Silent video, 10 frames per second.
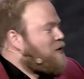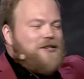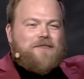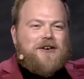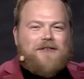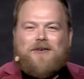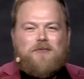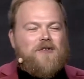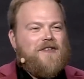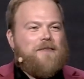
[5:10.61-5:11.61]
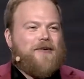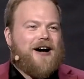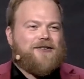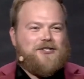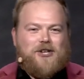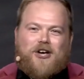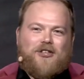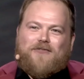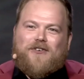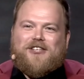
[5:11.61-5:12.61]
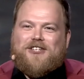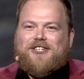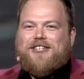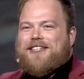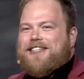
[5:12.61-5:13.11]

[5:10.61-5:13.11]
It's a beautiful. We were very proud. Stuck it on the fridge.